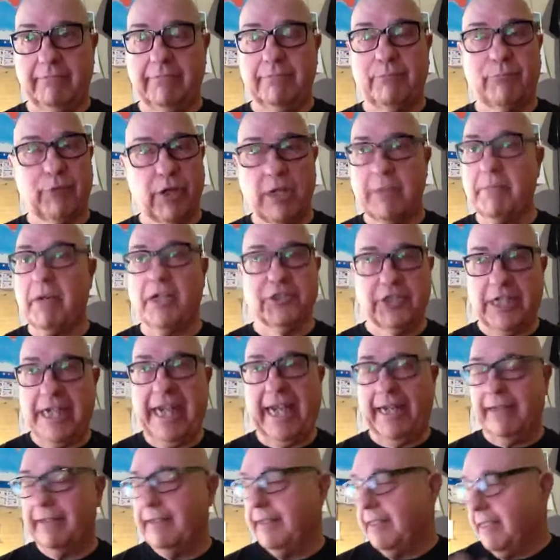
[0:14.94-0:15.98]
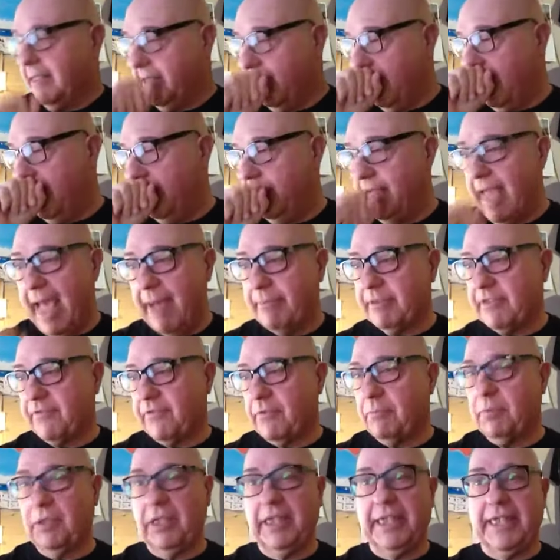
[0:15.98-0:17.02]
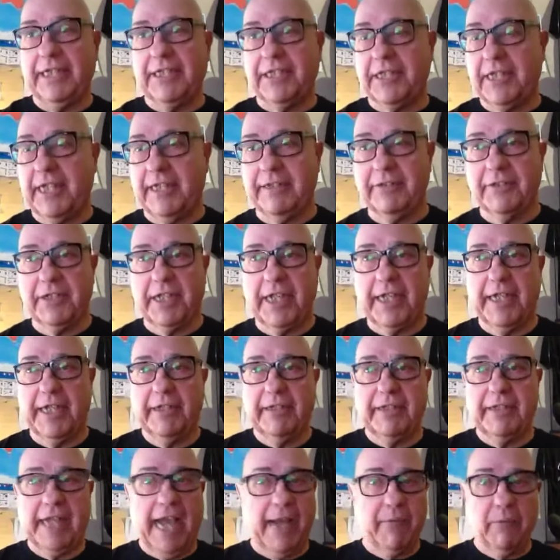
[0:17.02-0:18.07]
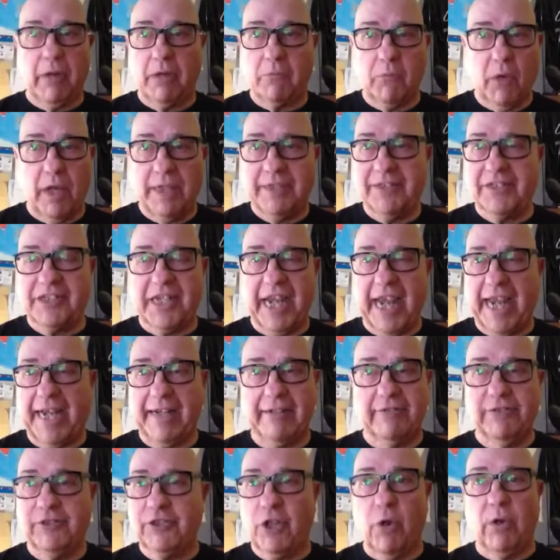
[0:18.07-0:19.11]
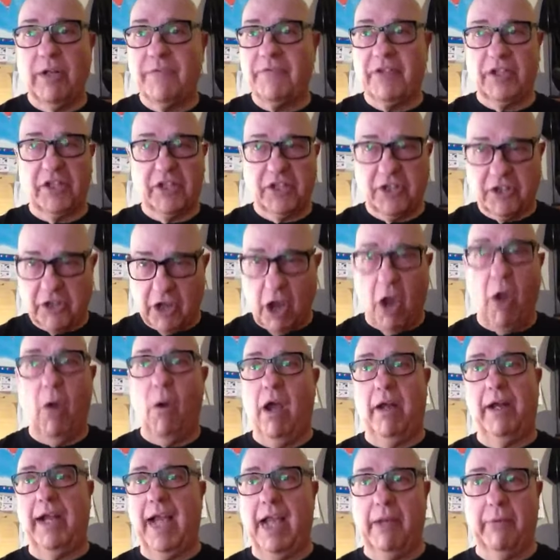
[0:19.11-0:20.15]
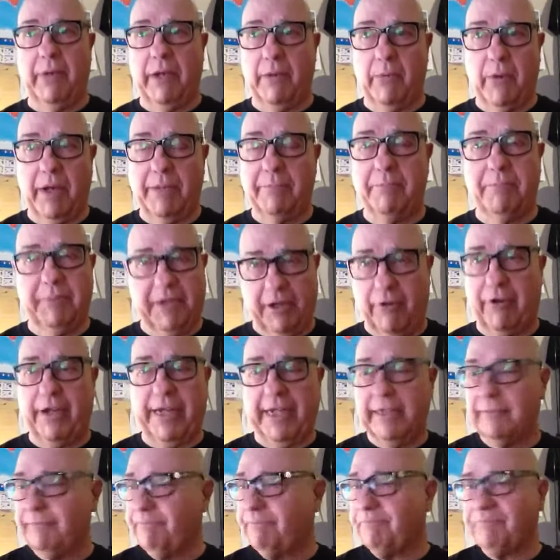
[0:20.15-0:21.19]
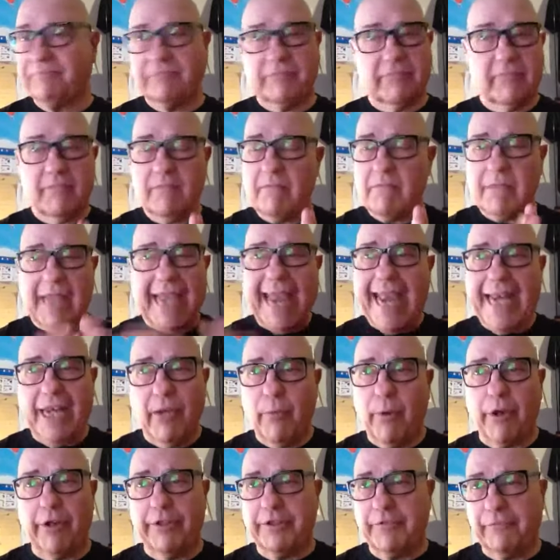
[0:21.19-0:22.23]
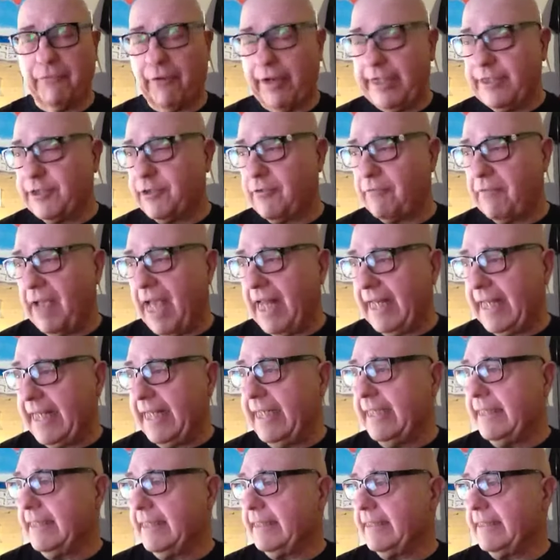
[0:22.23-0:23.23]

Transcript: Pretty much it. Abbotsford Police and 911 saying, don't even go on Highway 1, period. Anywhere in the Fraser Valley.